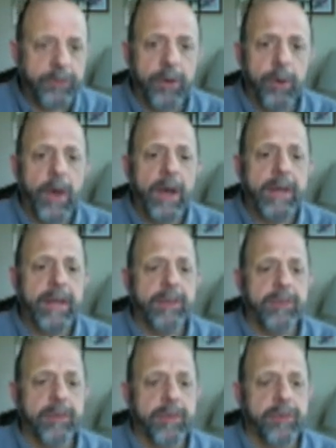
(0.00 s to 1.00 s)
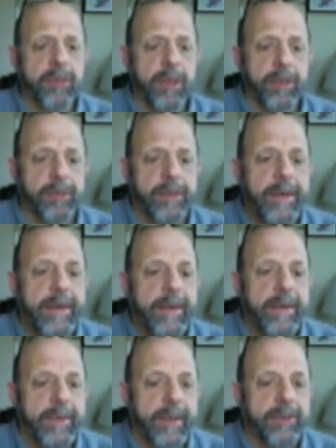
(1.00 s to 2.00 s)
So how do you get to your insights?
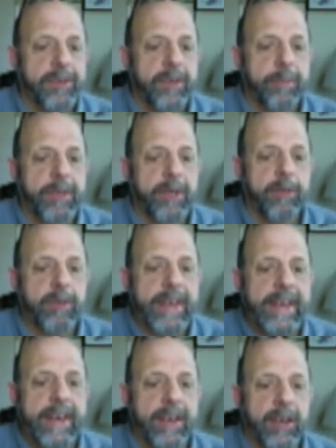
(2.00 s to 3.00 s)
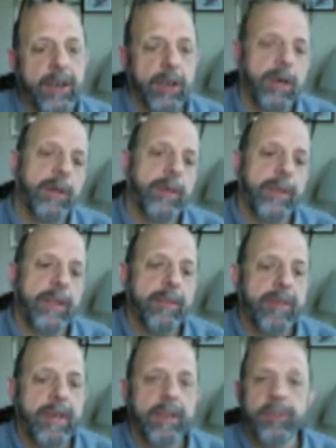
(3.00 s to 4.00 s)
That's going to be over here on the
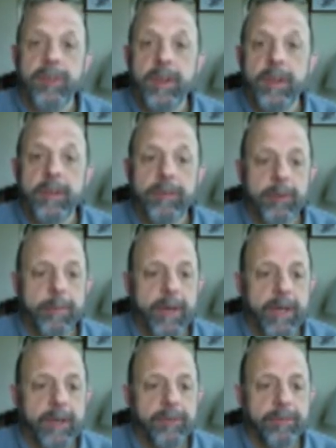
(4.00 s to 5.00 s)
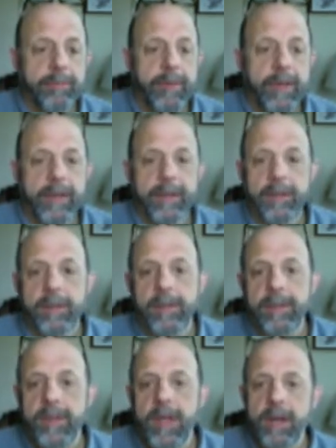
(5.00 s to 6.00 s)
left-hand side of your page, and
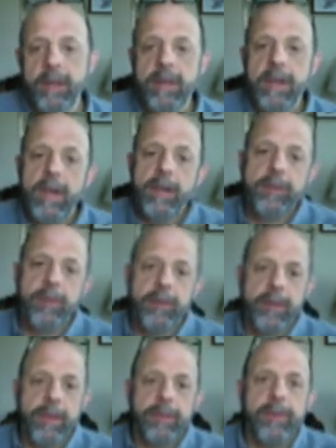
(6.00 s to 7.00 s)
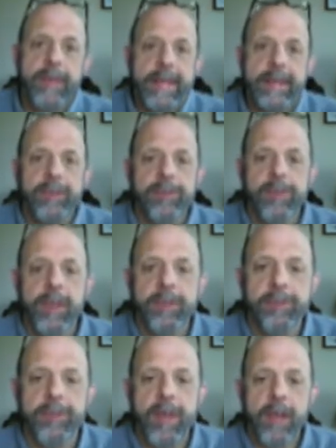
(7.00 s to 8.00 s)
click that. It's going to take you to the
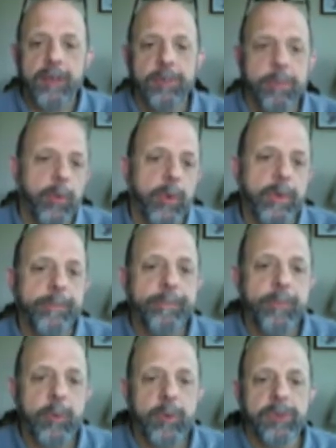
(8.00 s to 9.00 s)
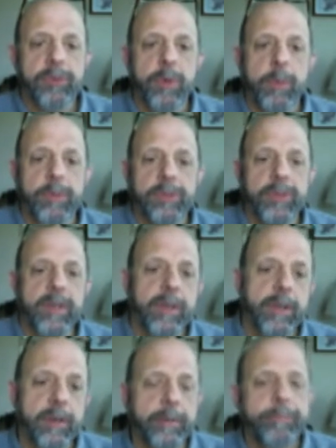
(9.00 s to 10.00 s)
Insights dashboard, which is what we see
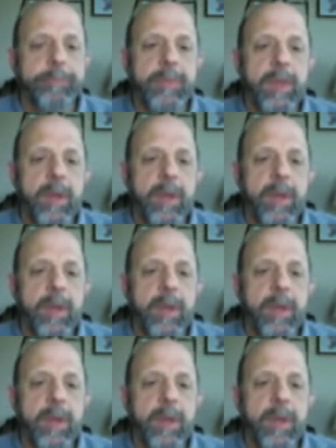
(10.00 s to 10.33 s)
here.